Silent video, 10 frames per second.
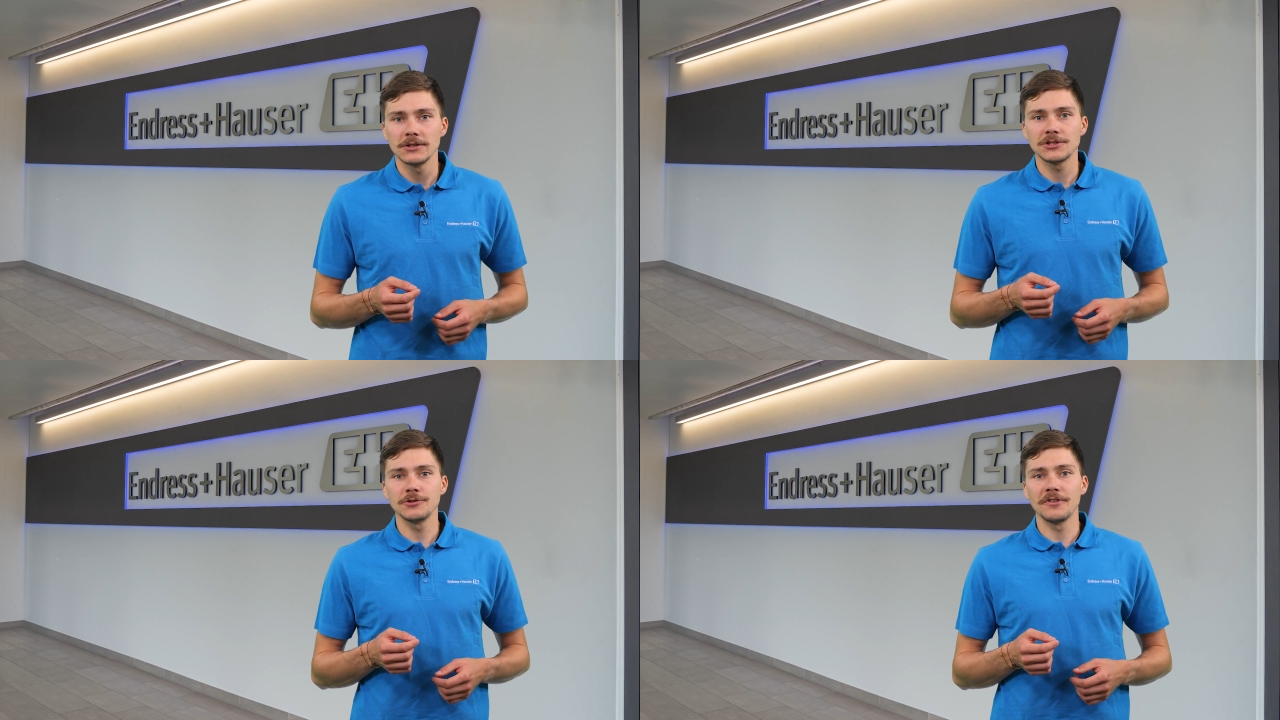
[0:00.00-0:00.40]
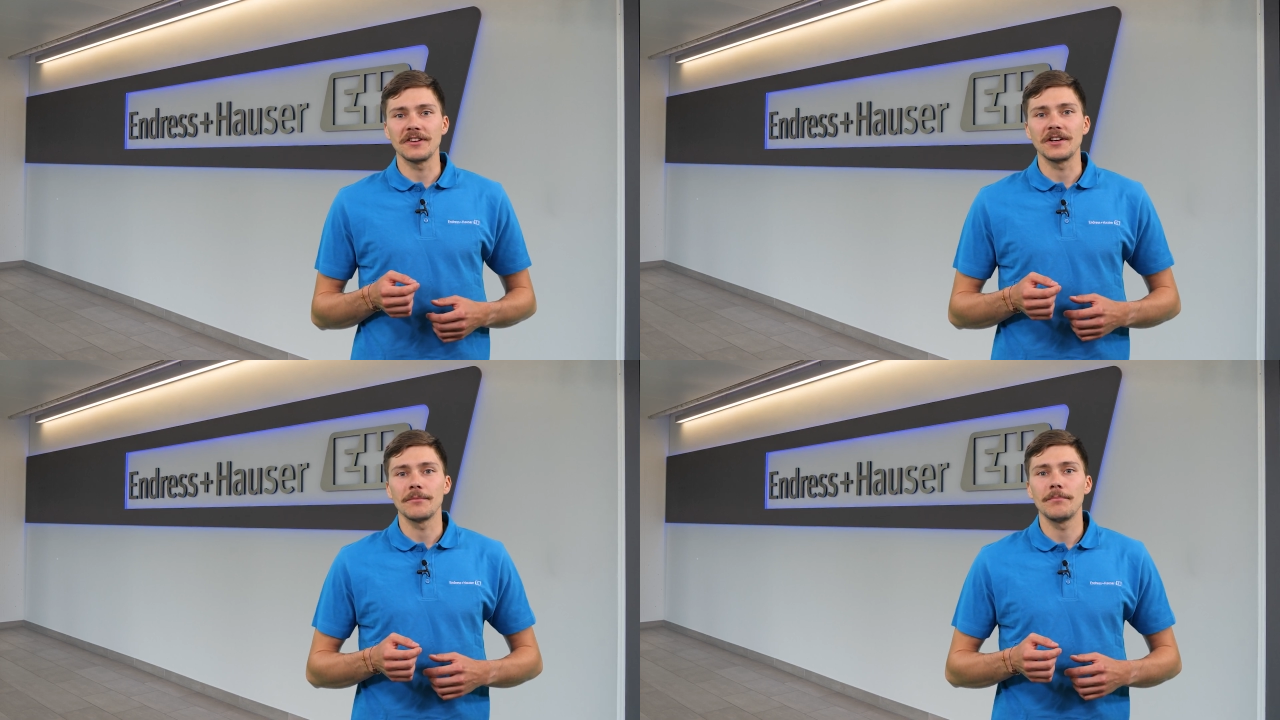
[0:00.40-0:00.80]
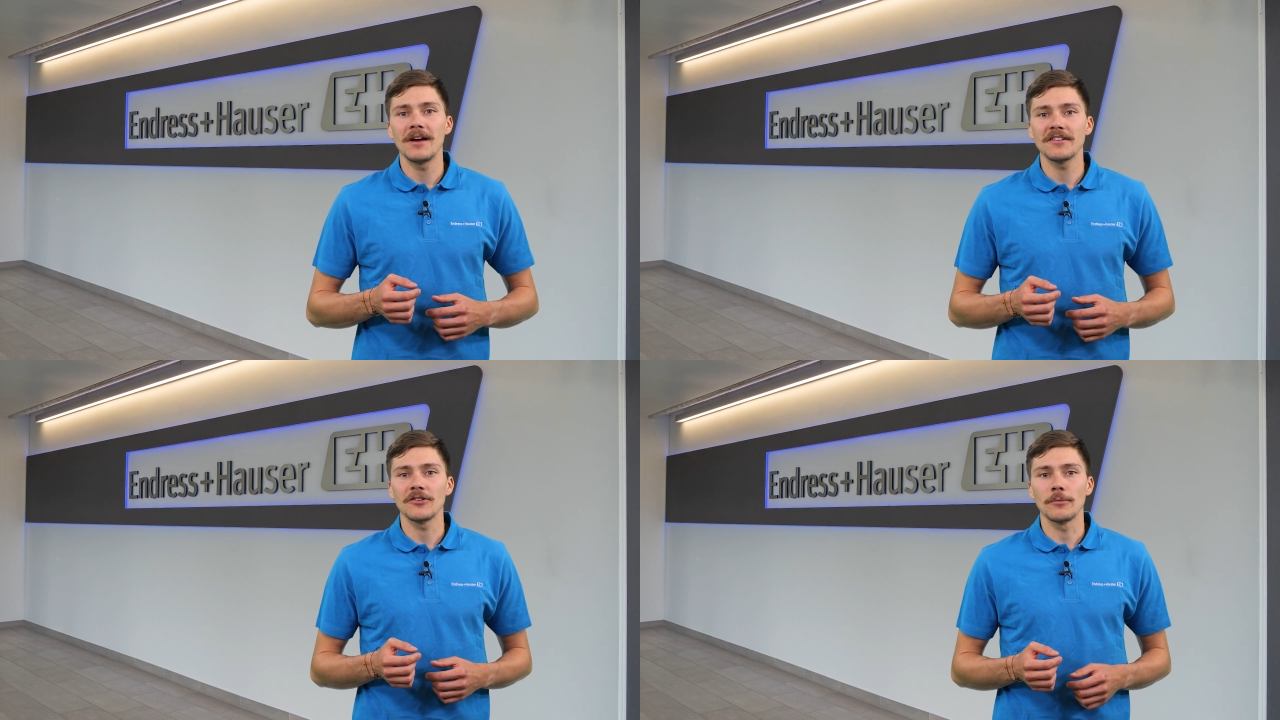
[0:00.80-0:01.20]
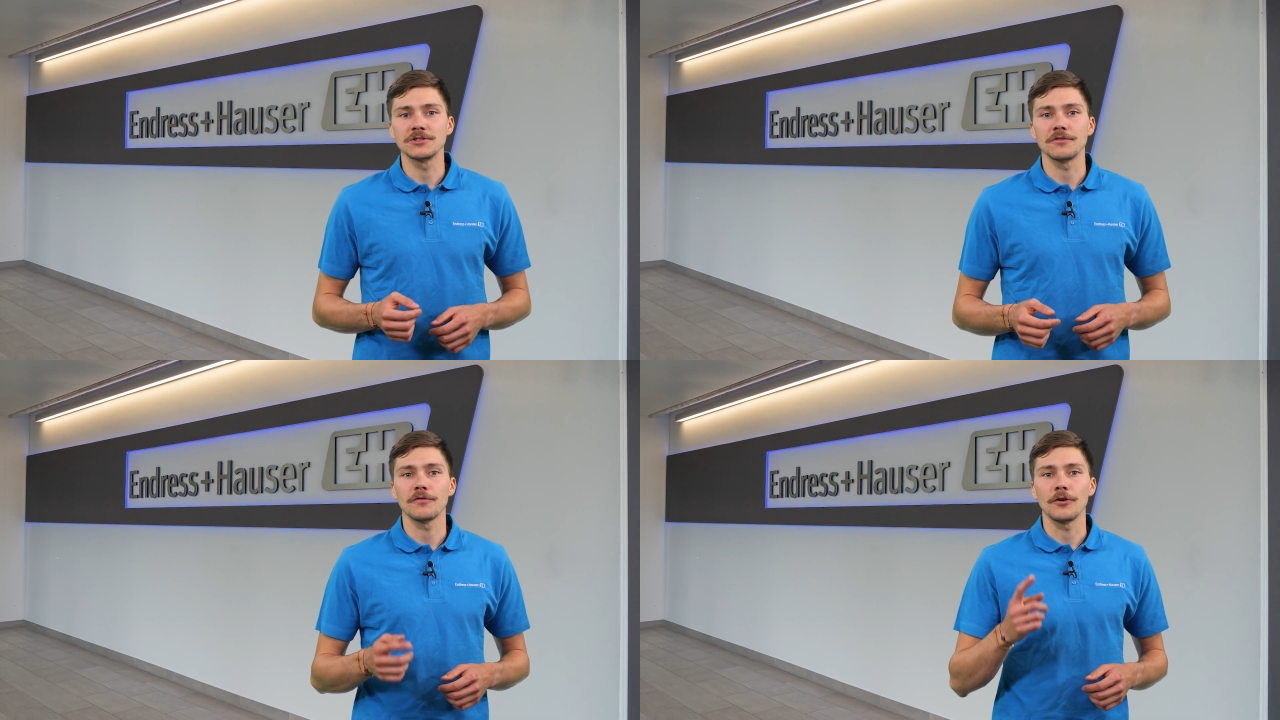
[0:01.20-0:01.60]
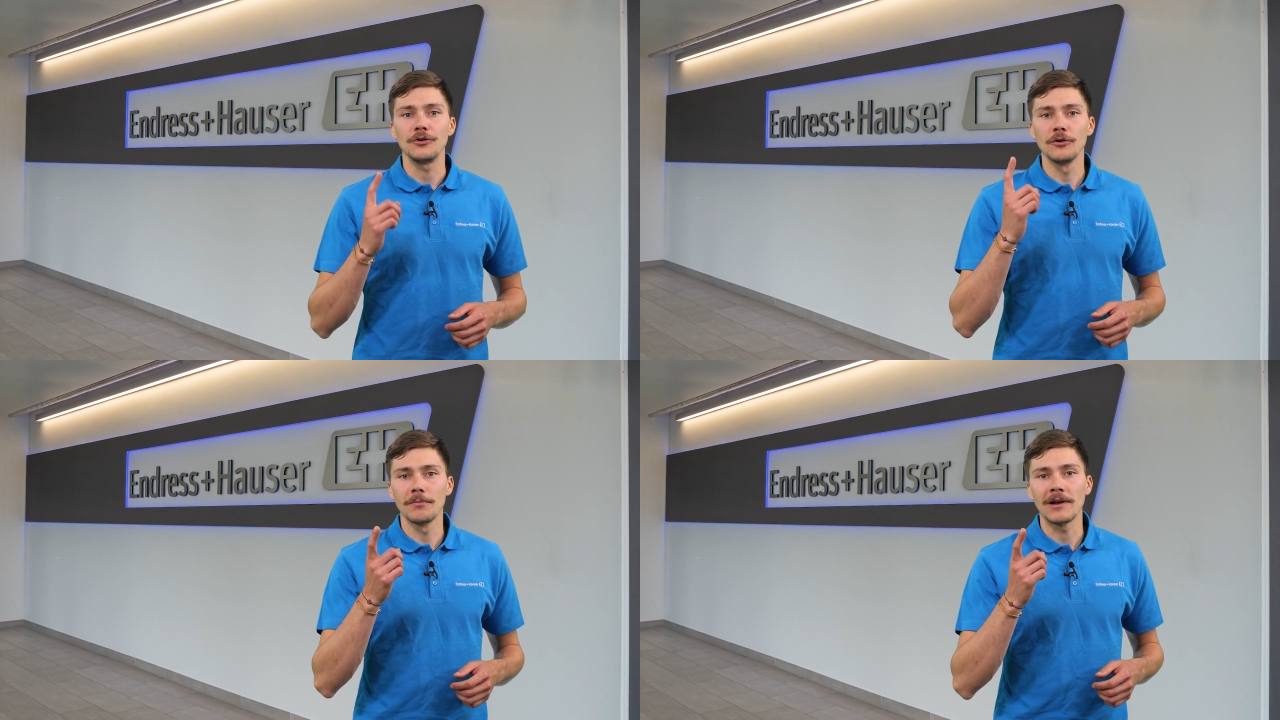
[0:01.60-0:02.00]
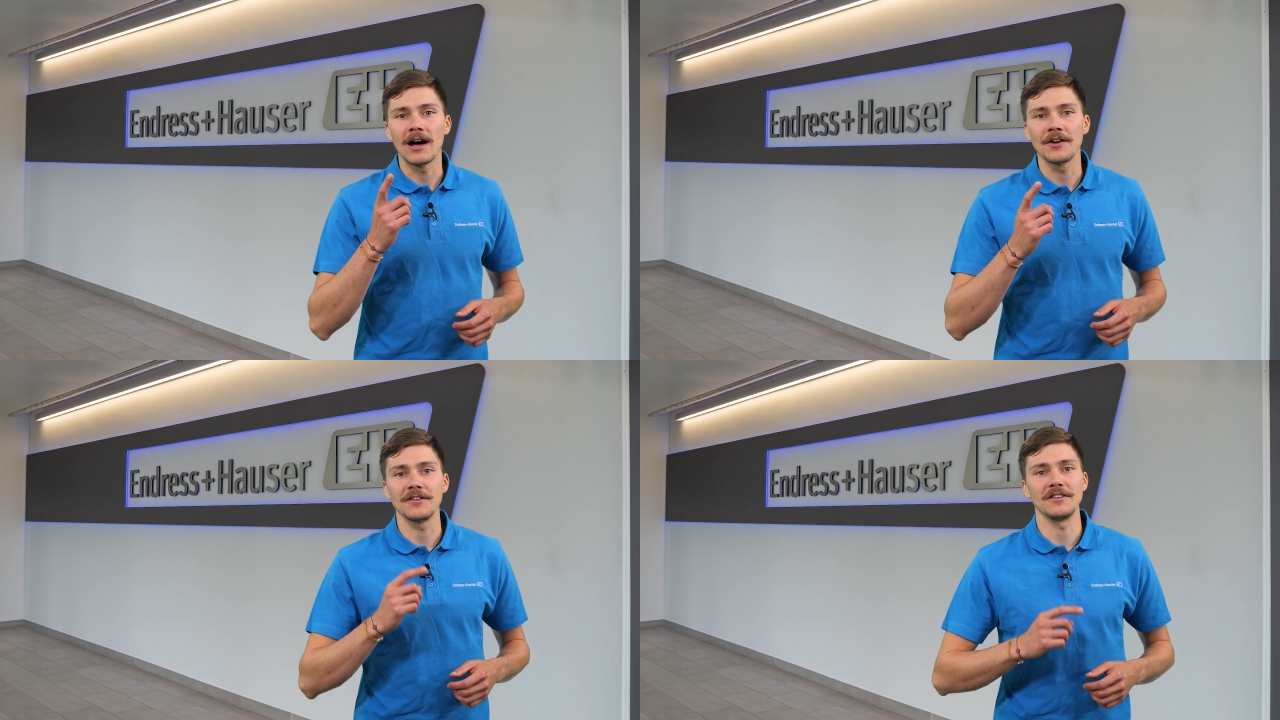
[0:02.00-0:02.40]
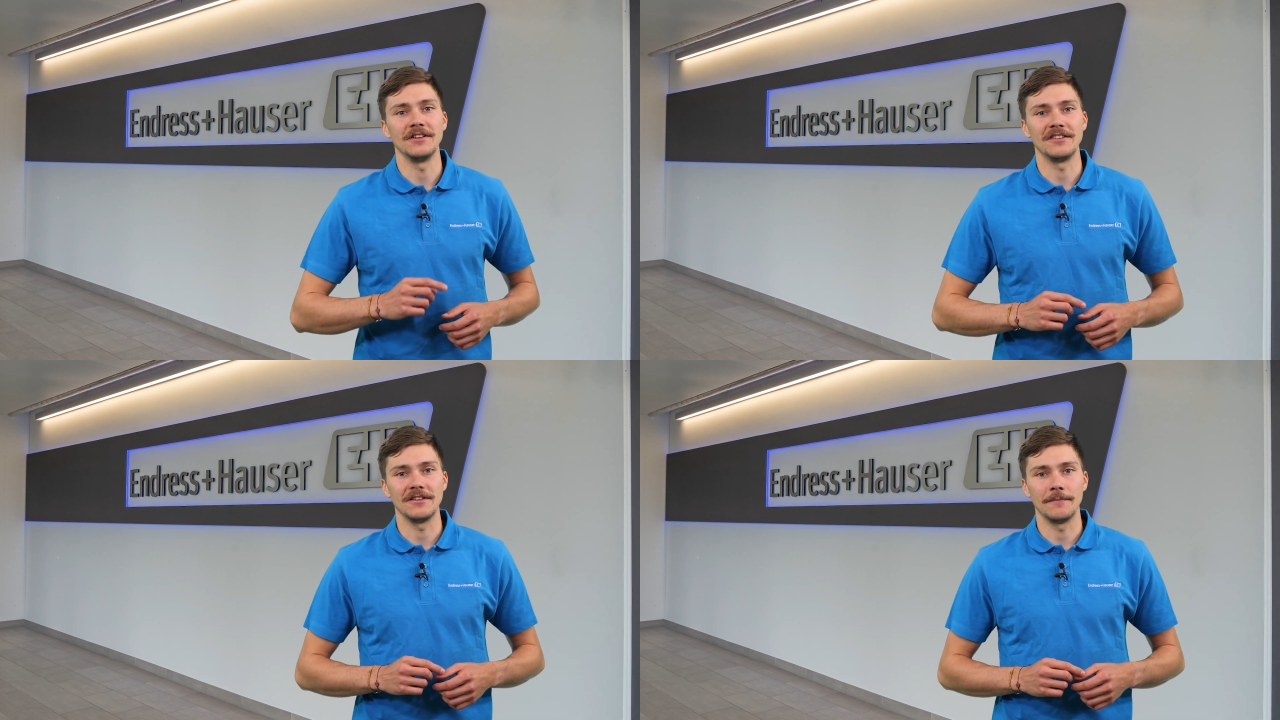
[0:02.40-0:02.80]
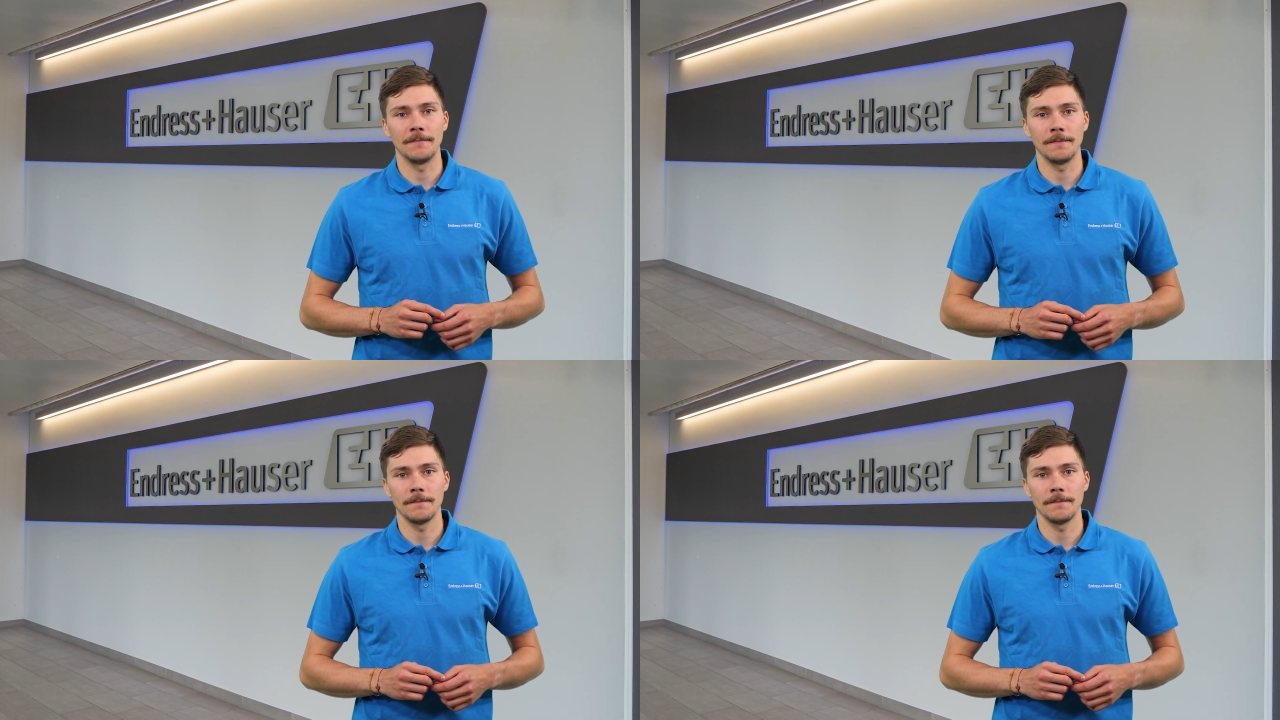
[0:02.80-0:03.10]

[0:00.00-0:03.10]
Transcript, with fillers: choosing the best option for your plant is easy.